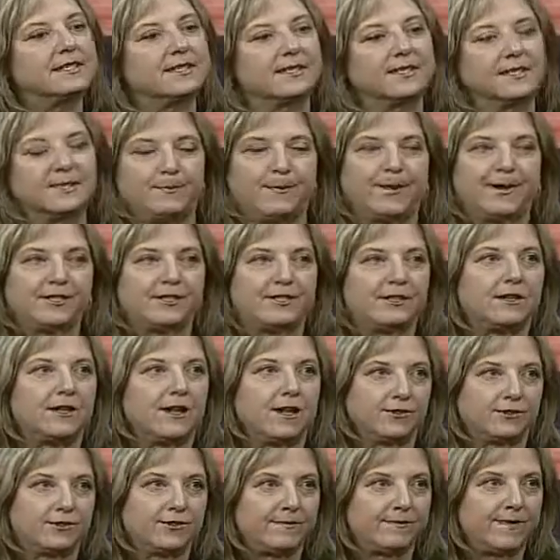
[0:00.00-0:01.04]
a special
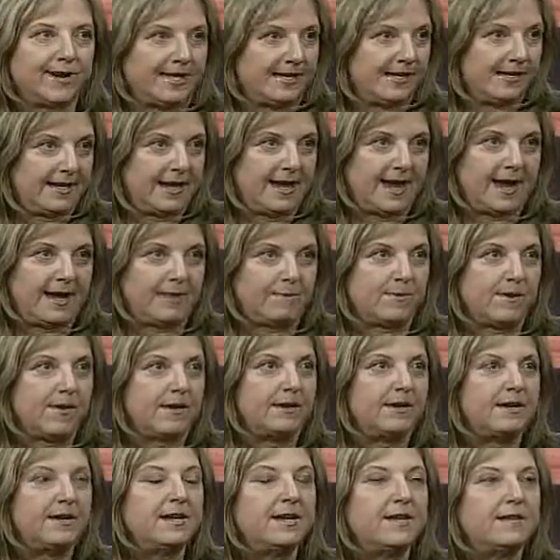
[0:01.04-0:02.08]
ultraviolet
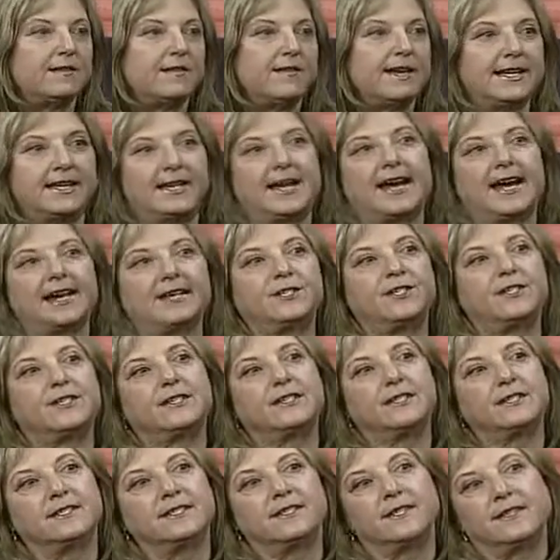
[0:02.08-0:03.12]
camera that
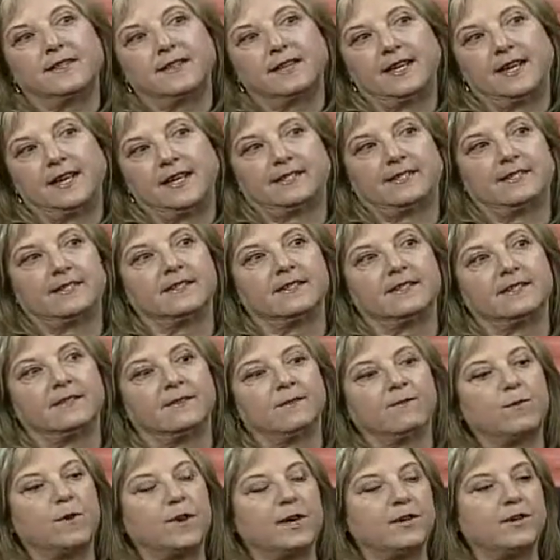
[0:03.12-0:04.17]
catches the essence
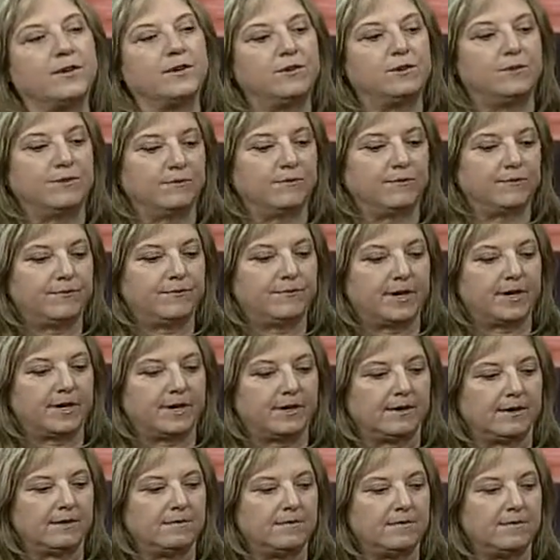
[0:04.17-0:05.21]
of what you've
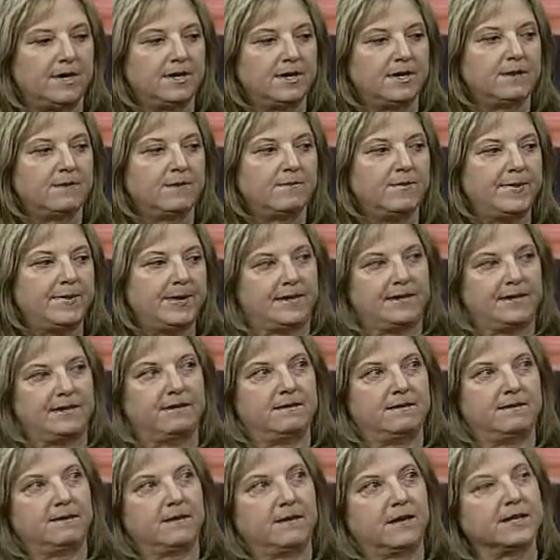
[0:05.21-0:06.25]

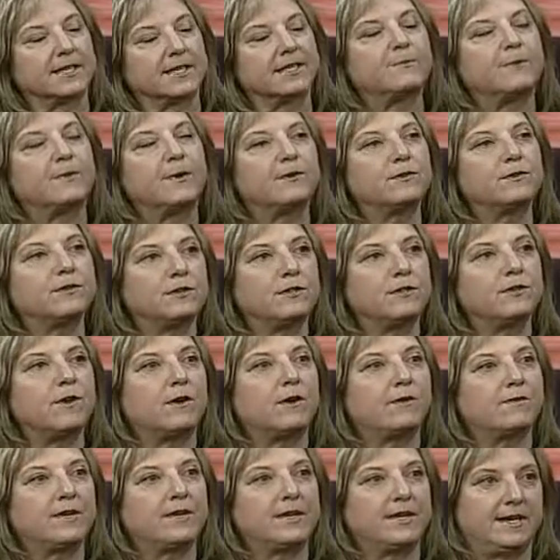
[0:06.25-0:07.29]
been exposed to
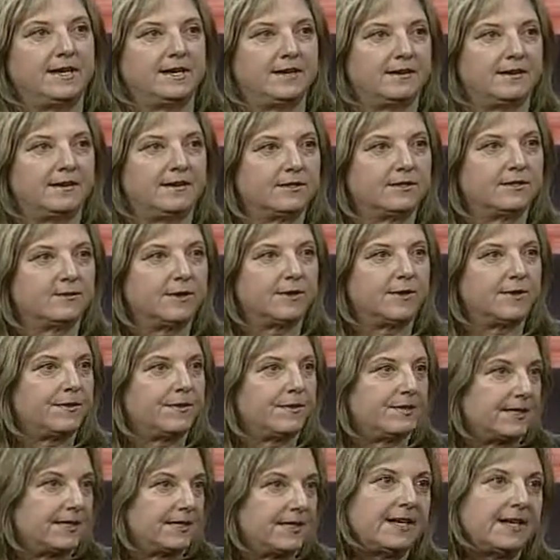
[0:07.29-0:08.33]
over the years with
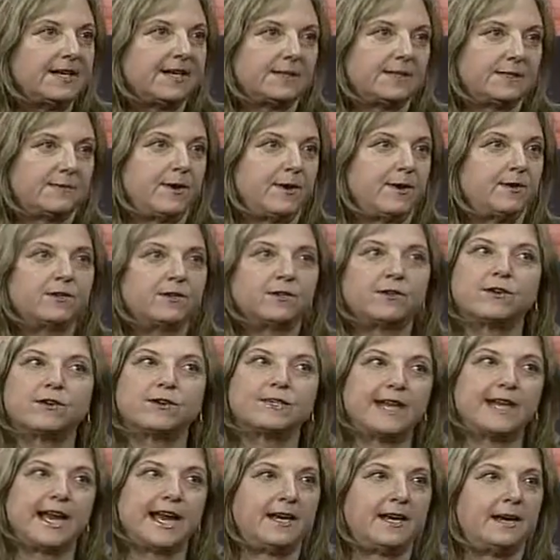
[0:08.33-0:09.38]
sun exposure or
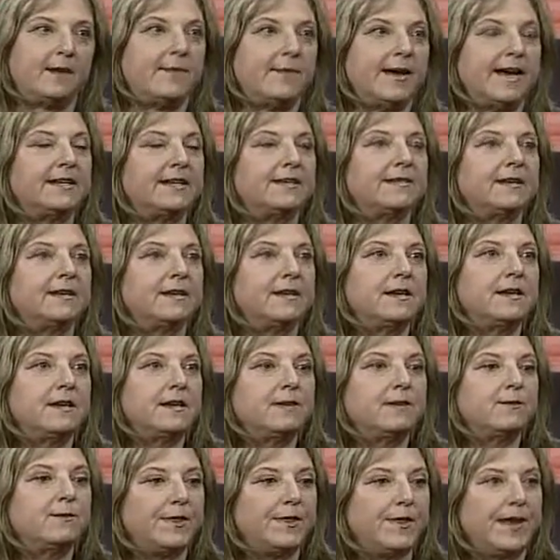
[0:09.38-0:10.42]
tanning beds
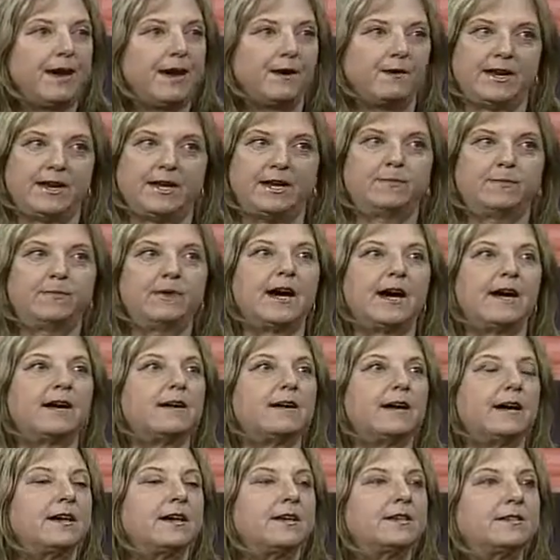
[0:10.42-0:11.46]
without any
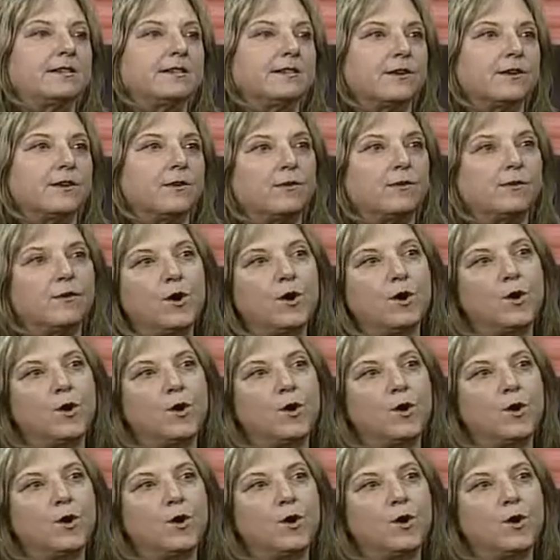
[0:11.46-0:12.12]
block on. So